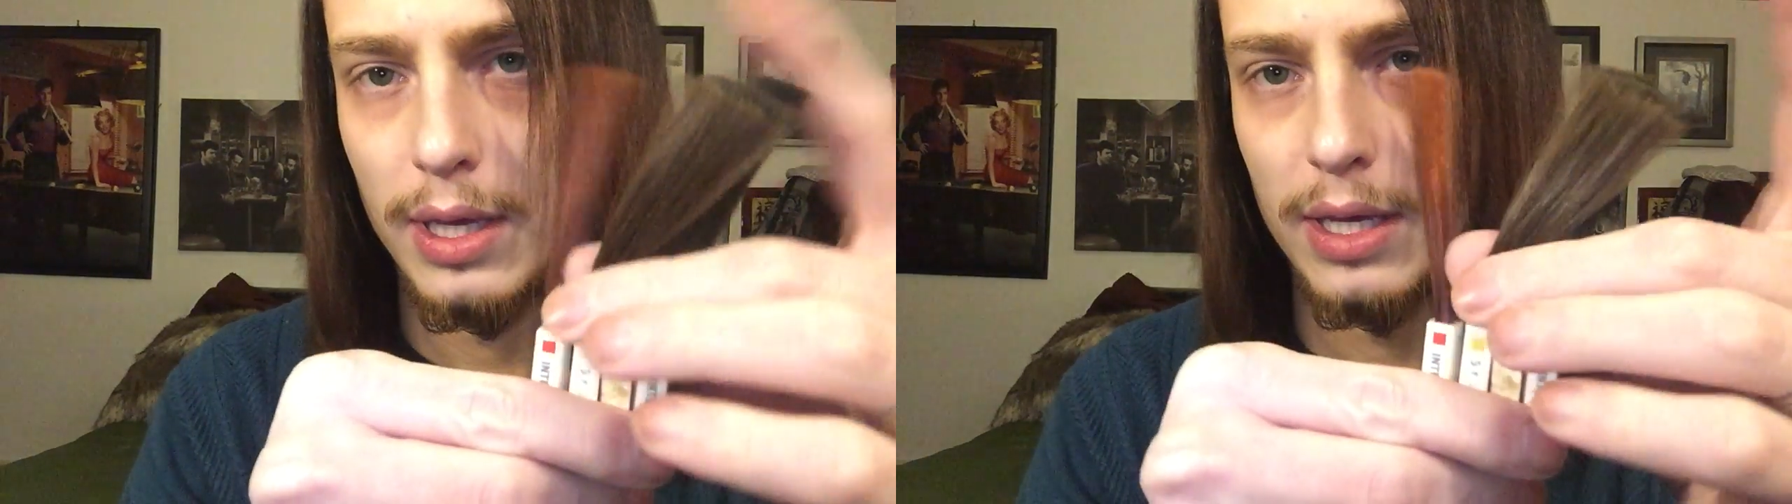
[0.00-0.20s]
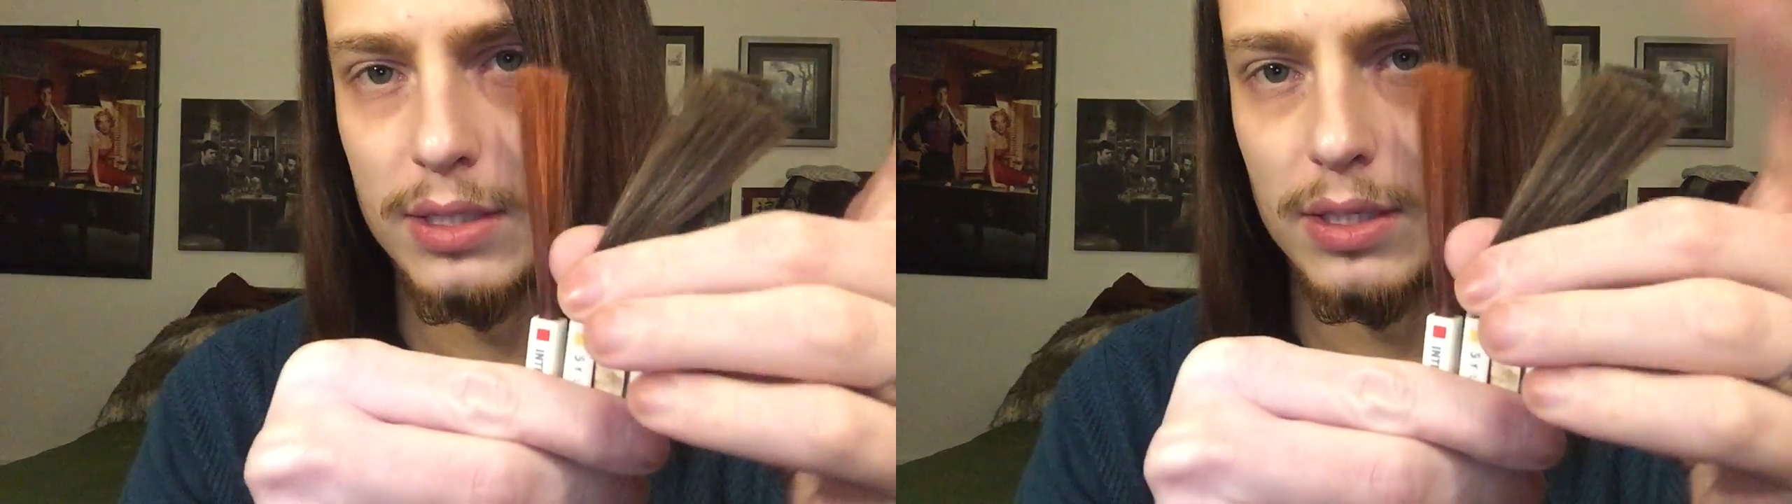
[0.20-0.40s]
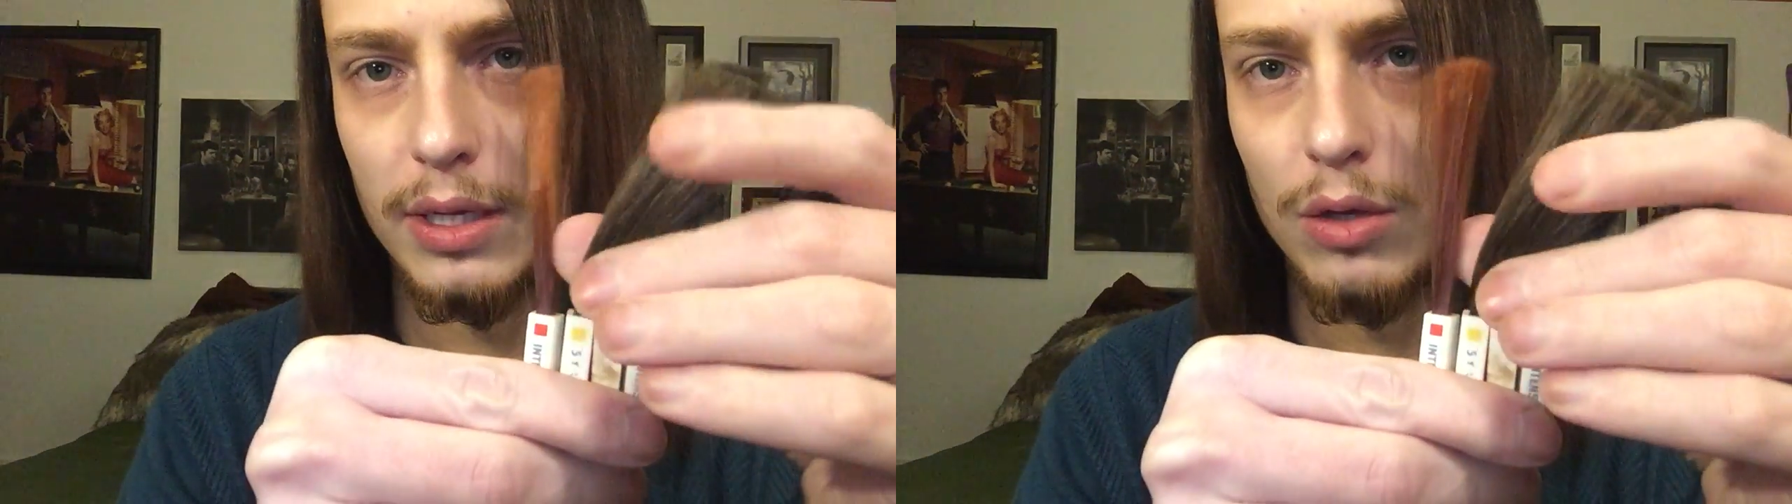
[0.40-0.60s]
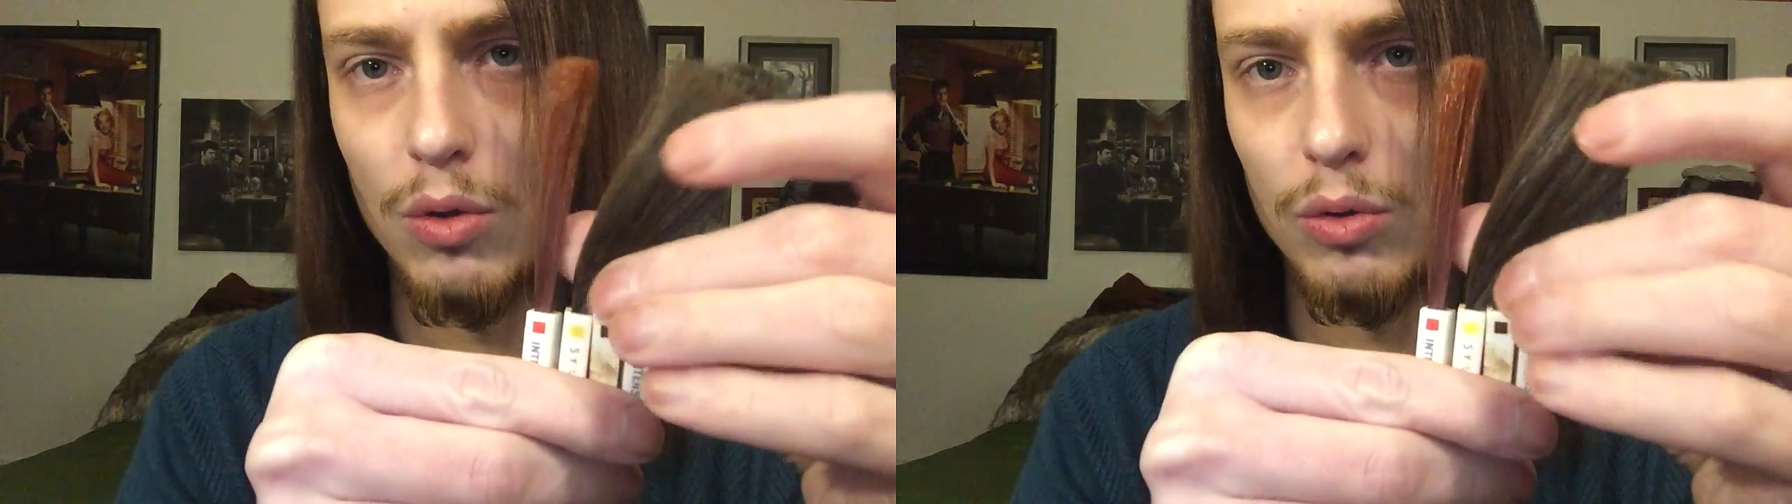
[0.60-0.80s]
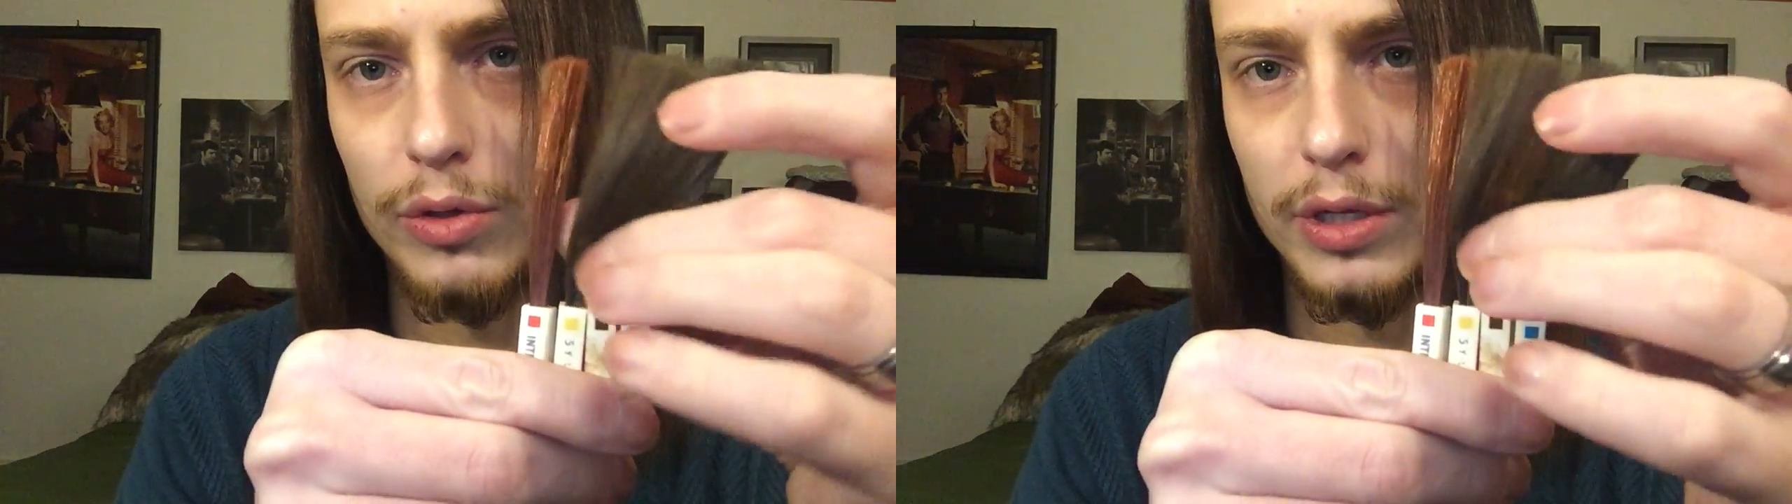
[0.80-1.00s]
has a
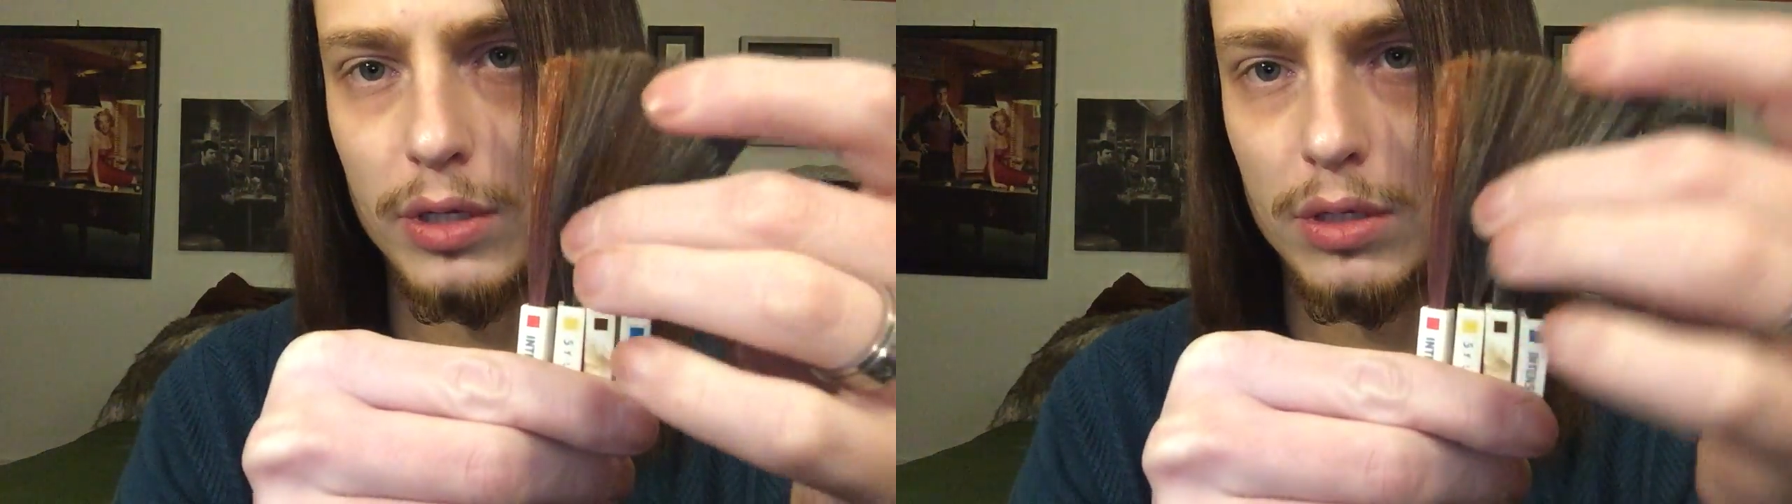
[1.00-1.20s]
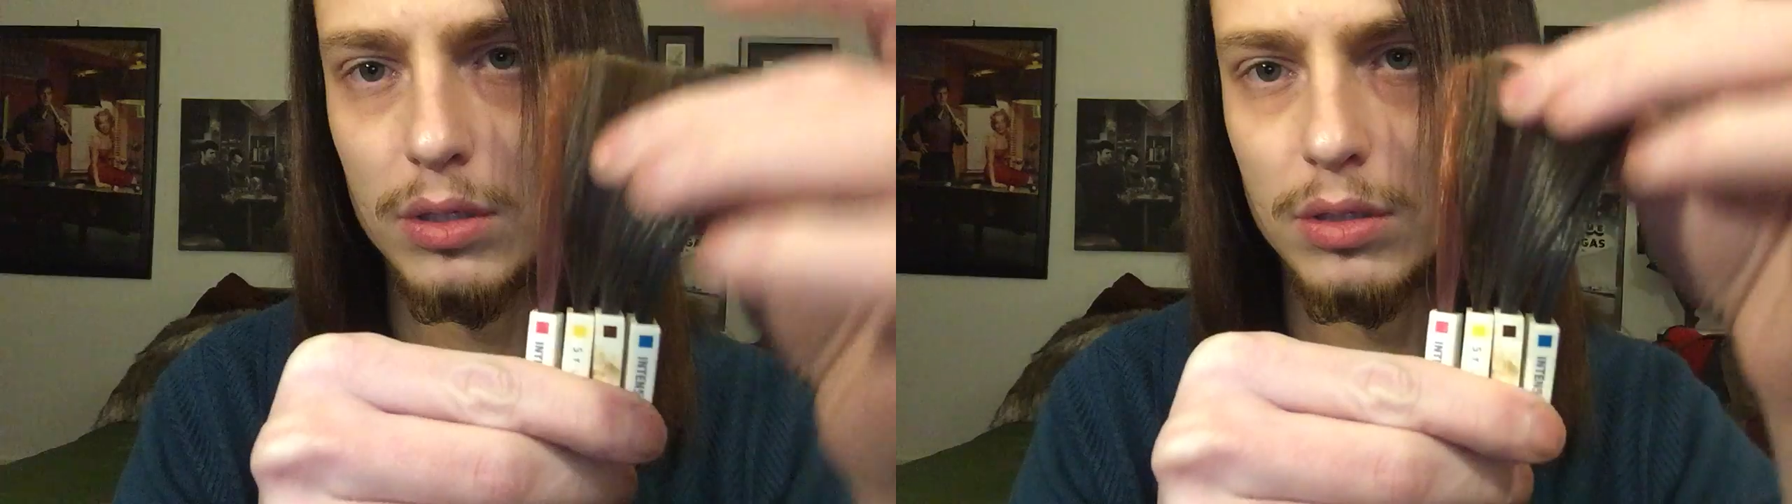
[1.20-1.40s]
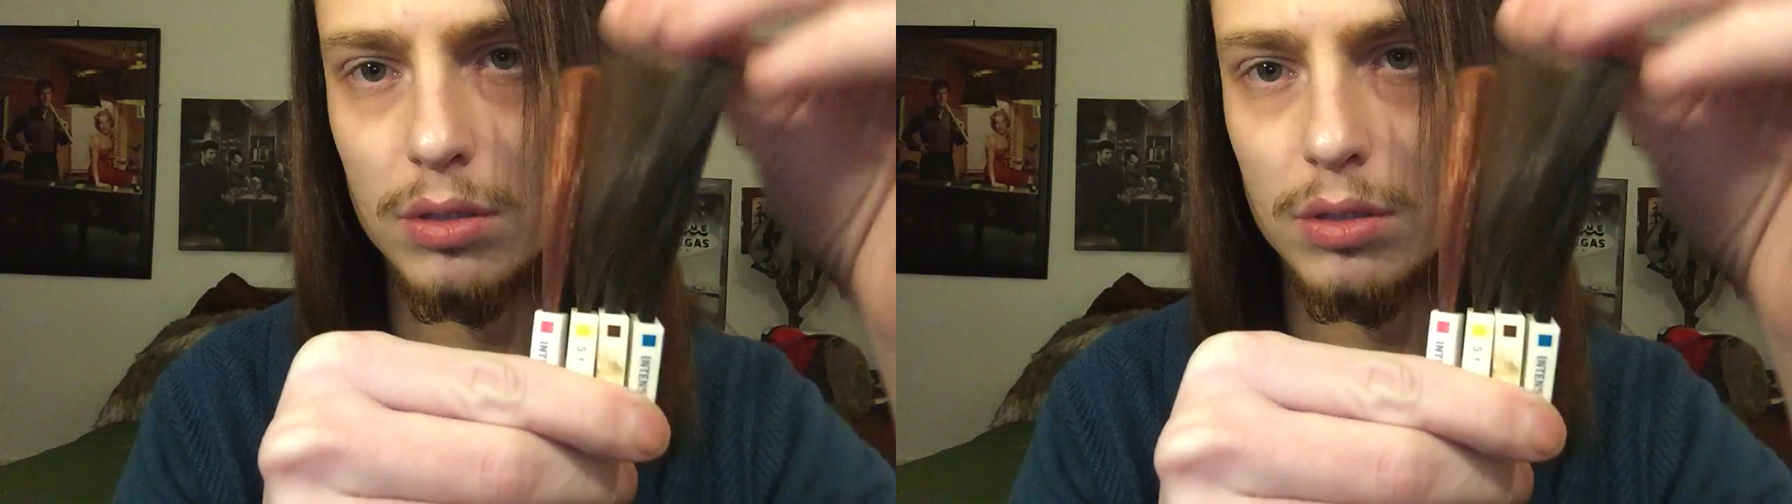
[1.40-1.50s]
golden